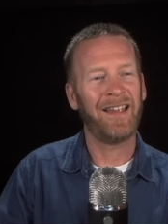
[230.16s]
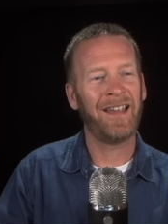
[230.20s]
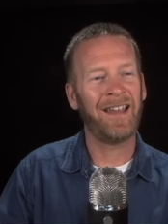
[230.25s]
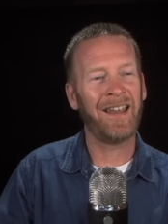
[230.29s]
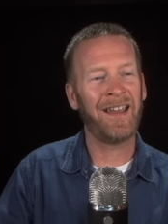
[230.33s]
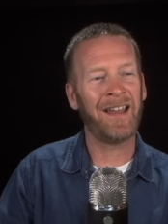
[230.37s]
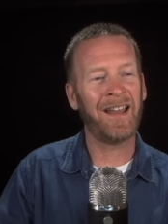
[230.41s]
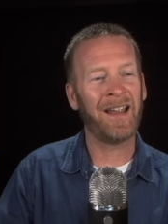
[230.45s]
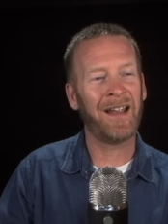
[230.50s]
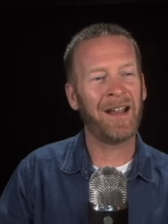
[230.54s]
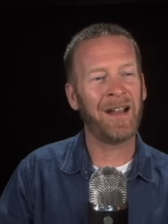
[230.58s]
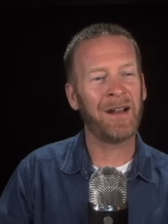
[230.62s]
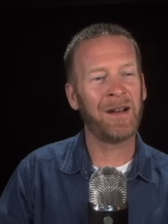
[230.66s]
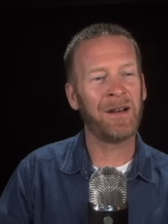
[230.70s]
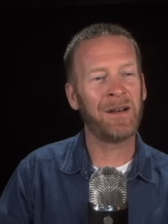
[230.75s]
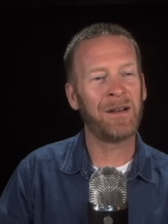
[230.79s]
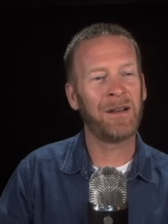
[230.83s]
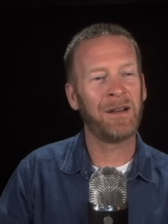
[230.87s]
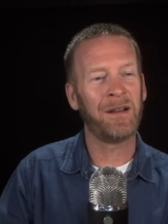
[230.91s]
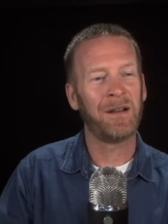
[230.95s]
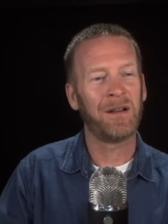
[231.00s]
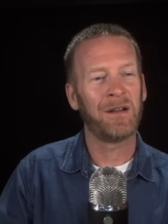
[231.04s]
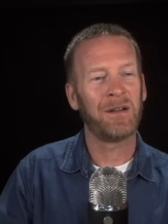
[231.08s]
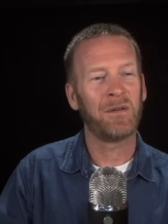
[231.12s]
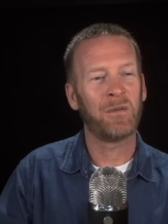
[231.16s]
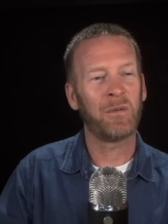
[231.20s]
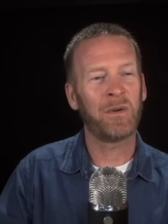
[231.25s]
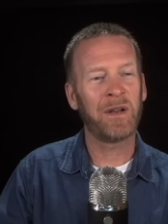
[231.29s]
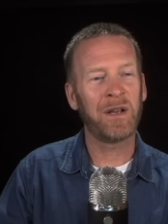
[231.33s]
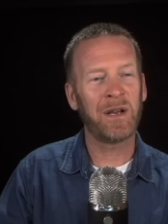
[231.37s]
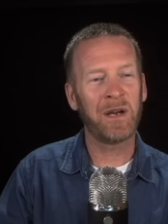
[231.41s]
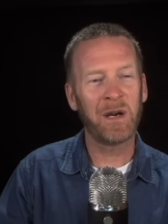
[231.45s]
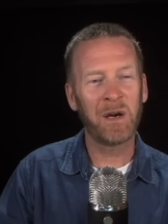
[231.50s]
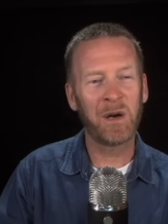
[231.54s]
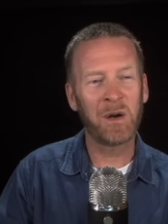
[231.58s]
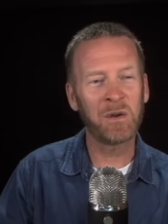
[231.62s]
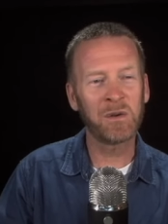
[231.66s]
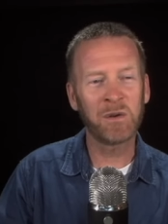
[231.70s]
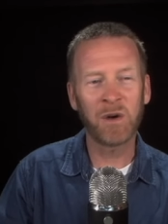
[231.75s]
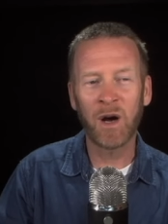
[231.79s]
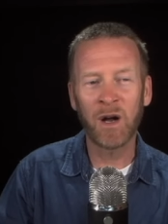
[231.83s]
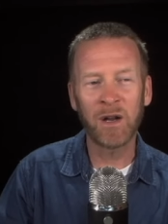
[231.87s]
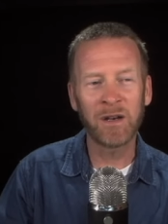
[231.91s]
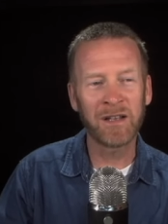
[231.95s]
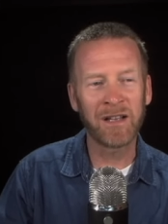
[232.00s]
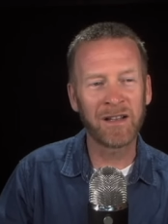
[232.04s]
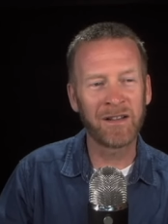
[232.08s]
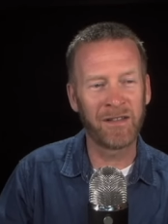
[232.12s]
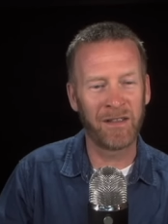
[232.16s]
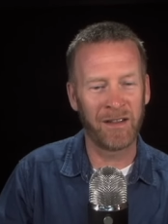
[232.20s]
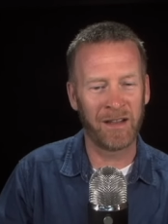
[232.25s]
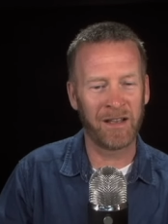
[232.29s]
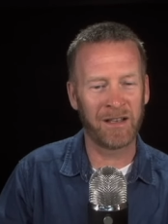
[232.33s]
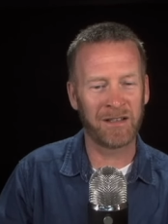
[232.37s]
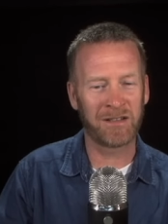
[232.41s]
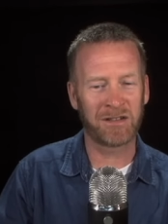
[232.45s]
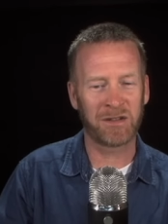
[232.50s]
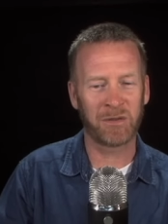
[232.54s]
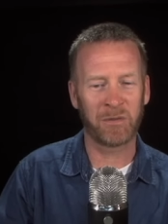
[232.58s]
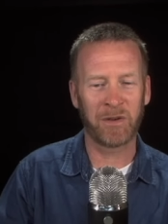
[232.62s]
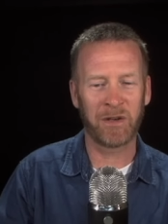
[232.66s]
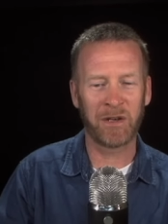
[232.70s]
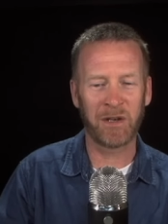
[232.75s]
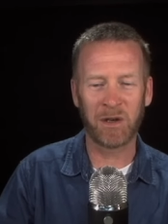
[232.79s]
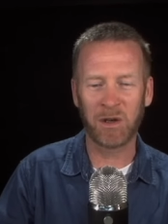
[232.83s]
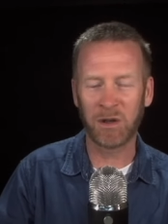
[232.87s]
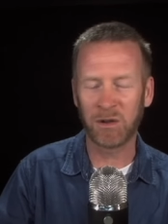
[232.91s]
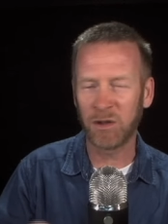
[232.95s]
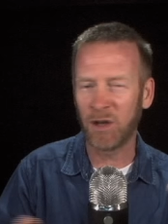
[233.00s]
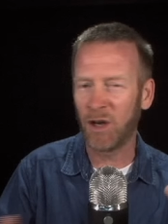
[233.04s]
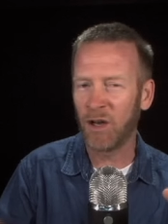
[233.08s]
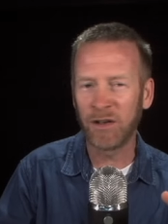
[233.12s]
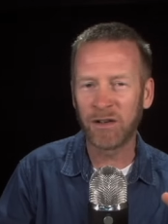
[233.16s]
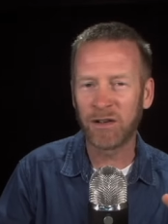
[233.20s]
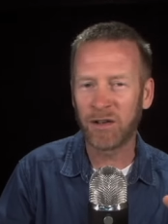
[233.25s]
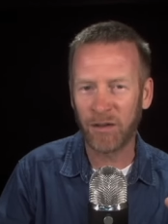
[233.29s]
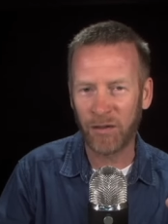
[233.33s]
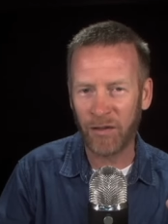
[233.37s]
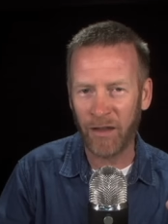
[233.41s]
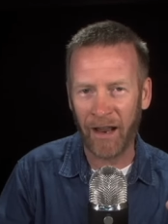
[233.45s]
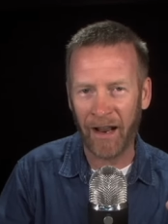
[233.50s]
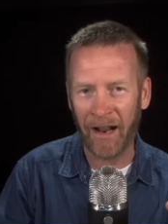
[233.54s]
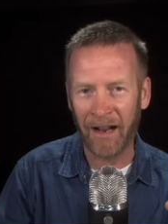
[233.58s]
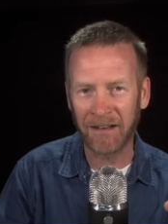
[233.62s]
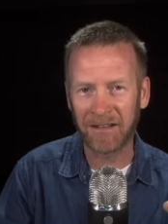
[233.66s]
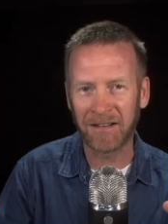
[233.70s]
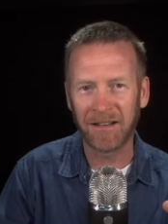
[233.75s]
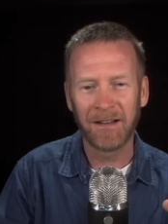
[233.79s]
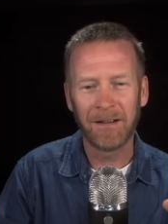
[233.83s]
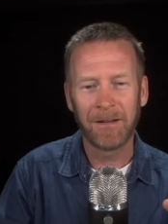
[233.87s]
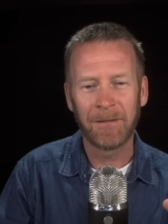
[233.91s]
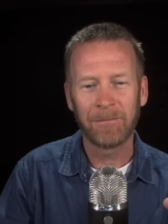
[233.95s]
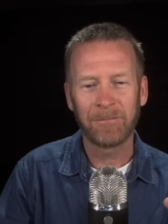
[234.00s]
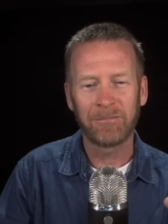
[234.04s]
and we held on to this or we held on to that,